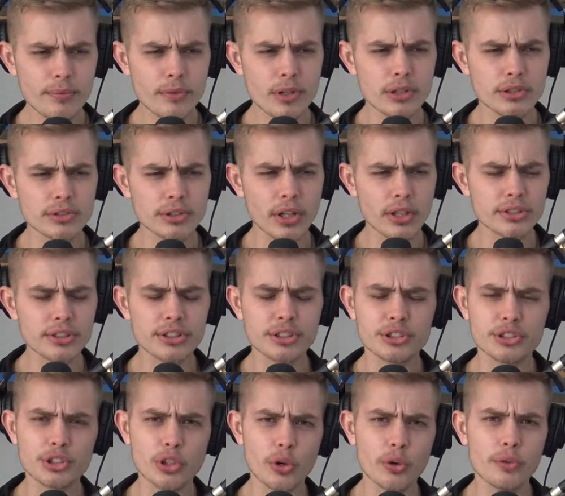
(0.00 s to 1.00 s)
Toss it
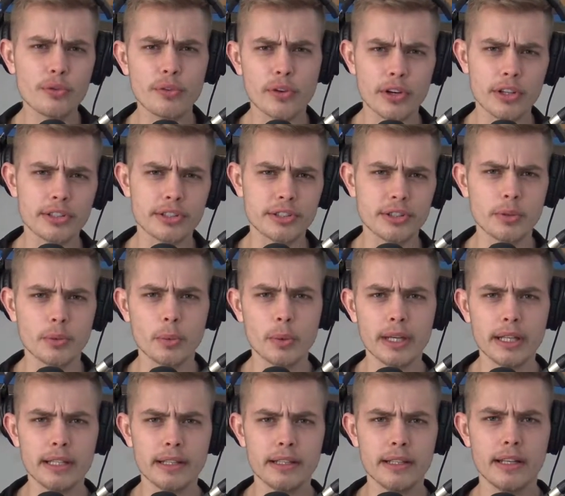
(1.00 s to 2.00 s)
so far to the
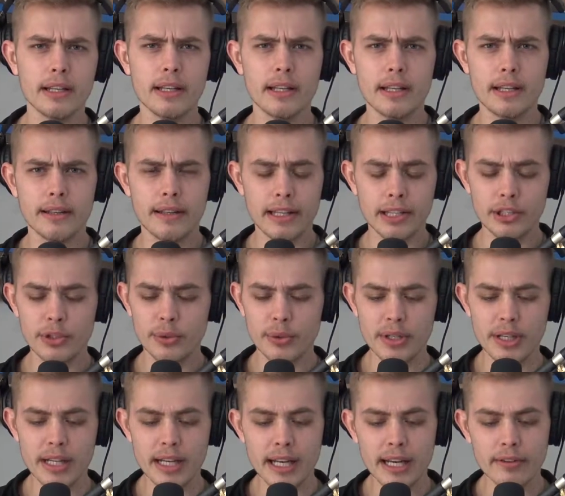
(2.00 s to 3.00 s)
wind that you
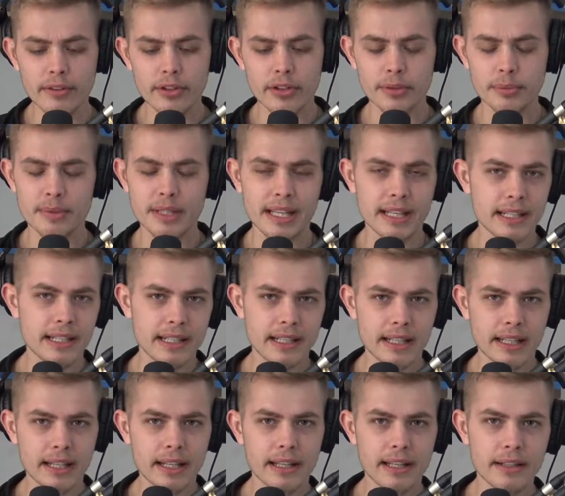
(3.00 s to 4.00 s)
can never obtain it
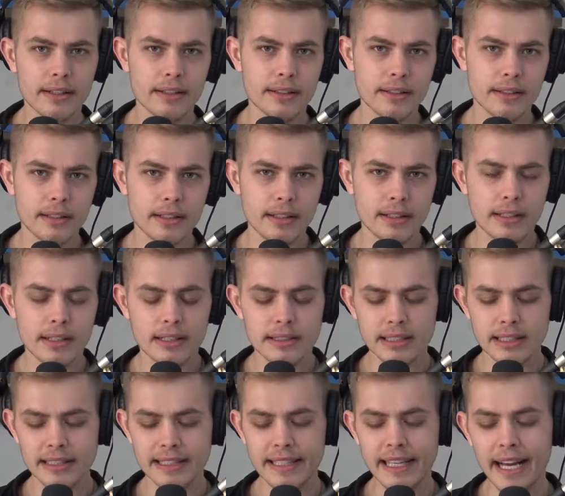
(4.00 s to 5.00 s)
again. It's
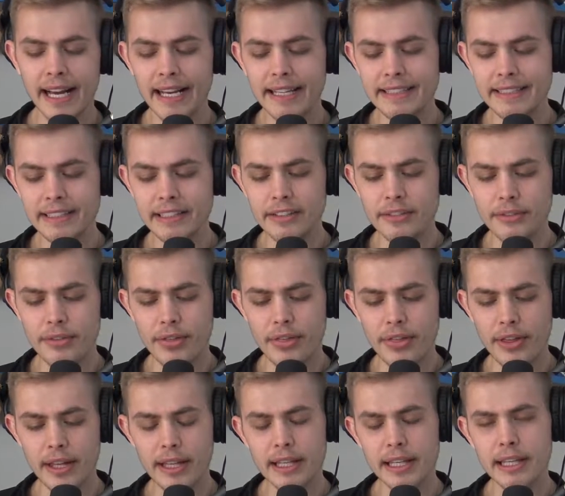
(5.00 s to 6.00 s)
like the idea of
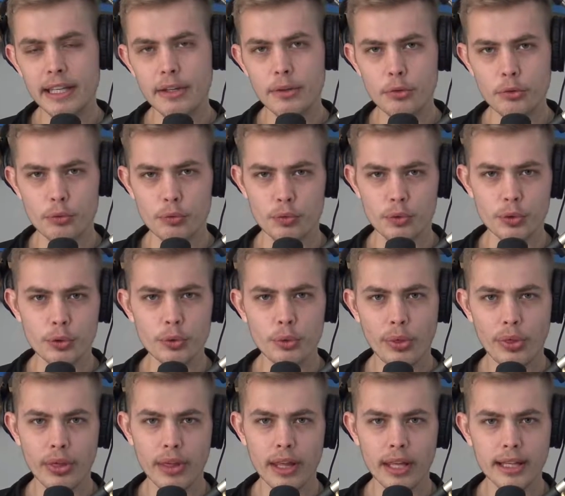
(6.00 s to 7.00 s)
thinking through
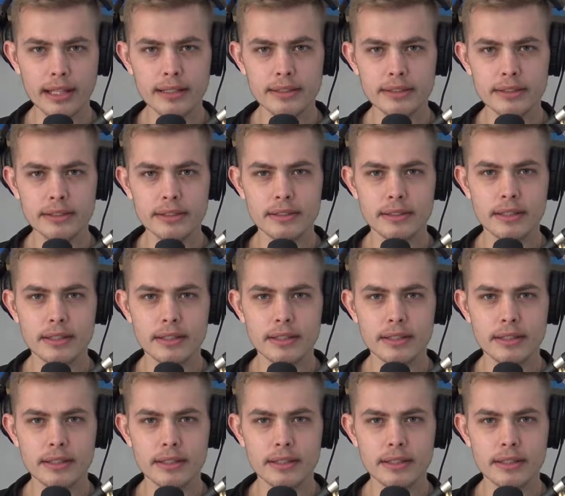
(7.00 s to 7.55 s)
things